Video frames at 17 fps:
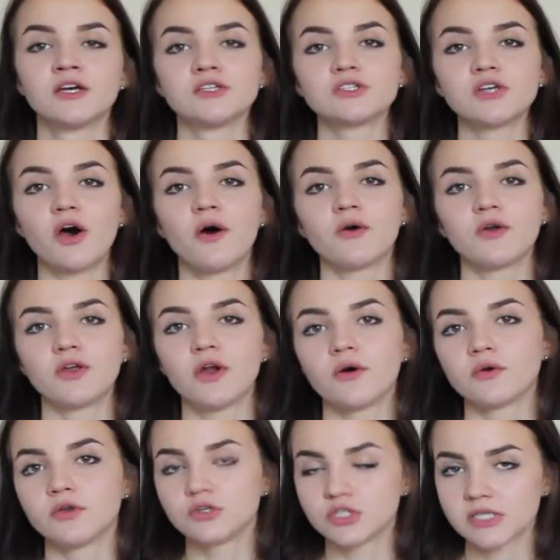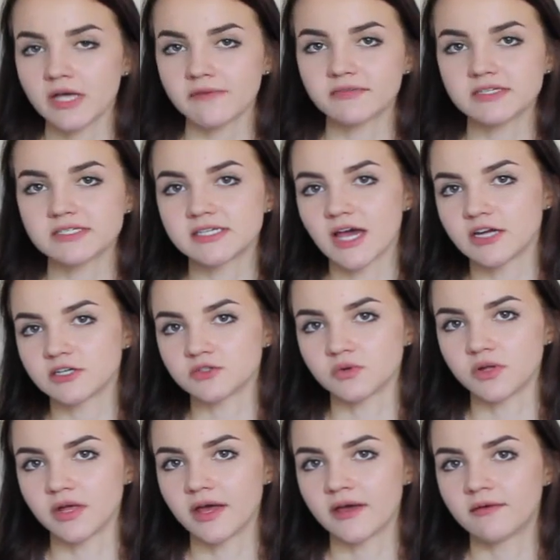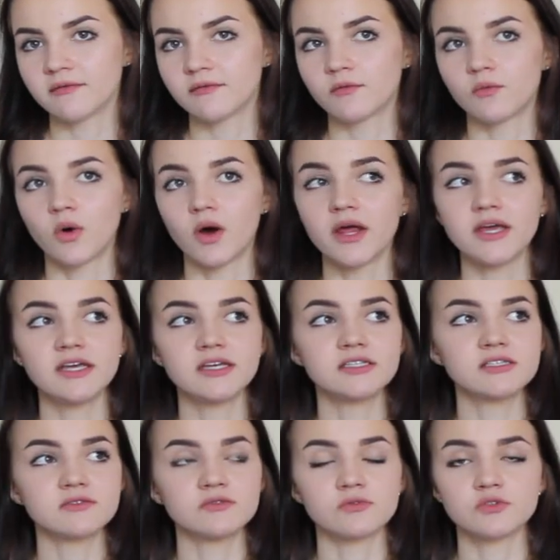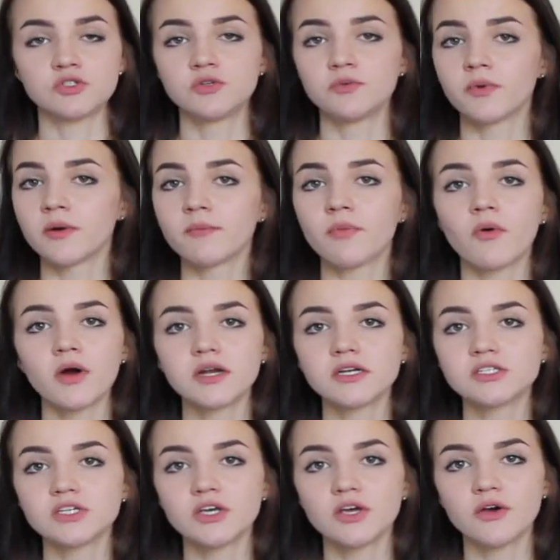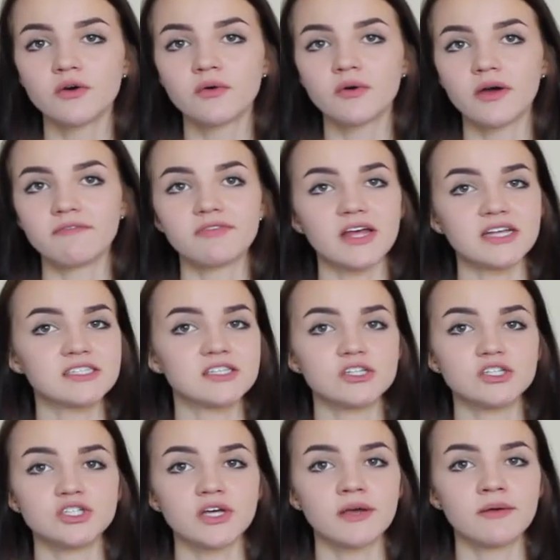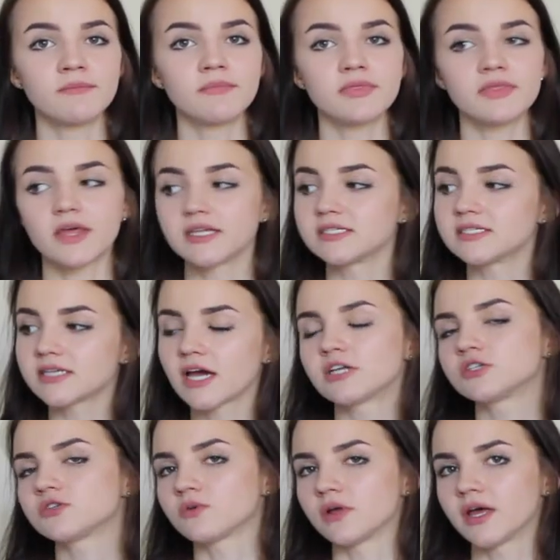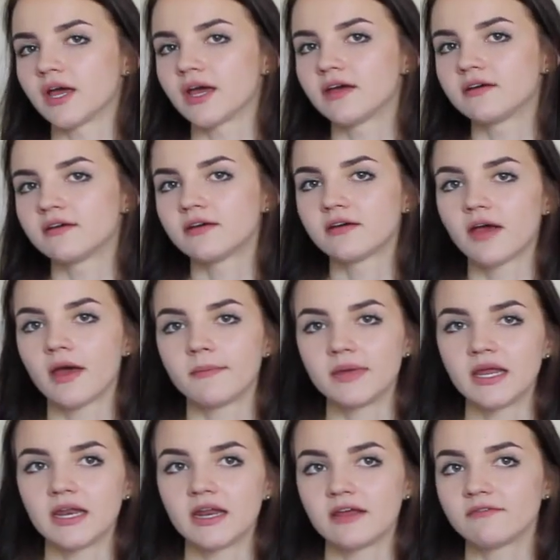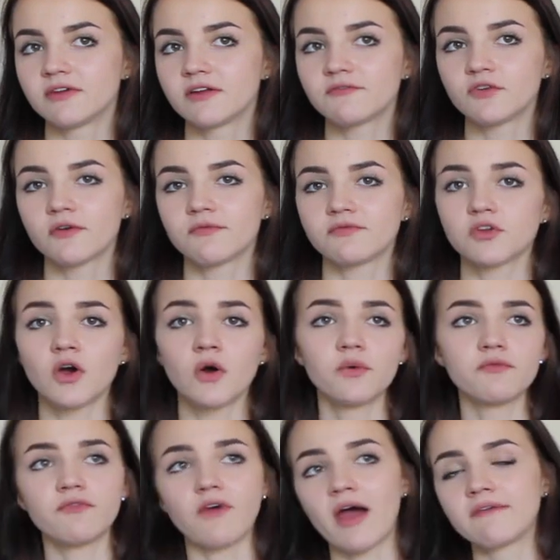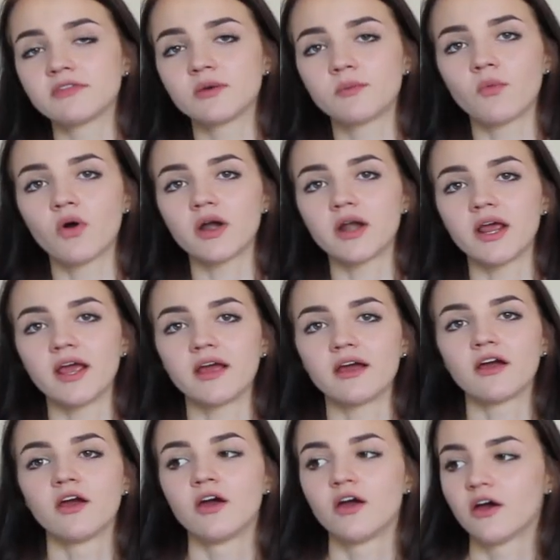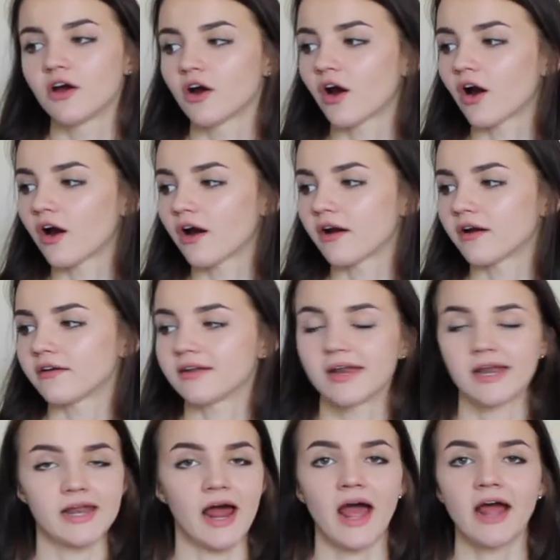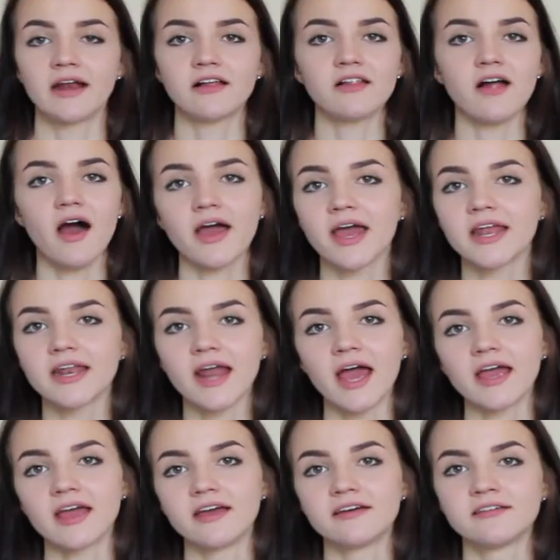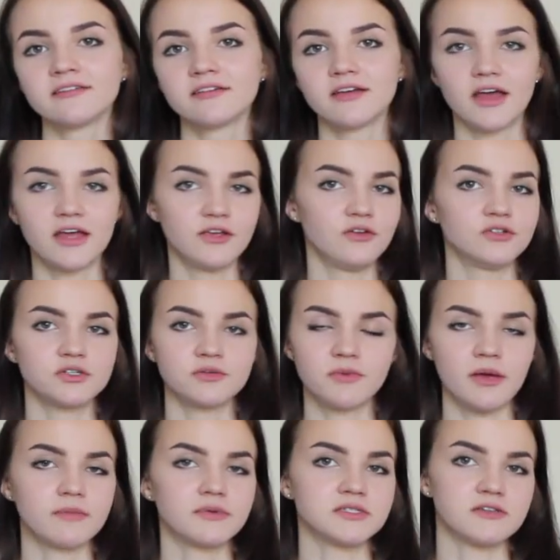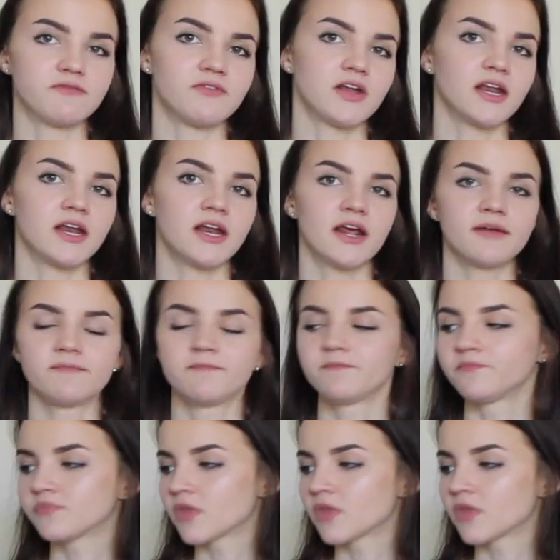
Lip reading: So, you just have to schedule it. What is super important to you, if that's the gym, then schedule it. I mean, even if you have to go at 5 in the morning or 9 o'clock at night, you should be able to fit it in.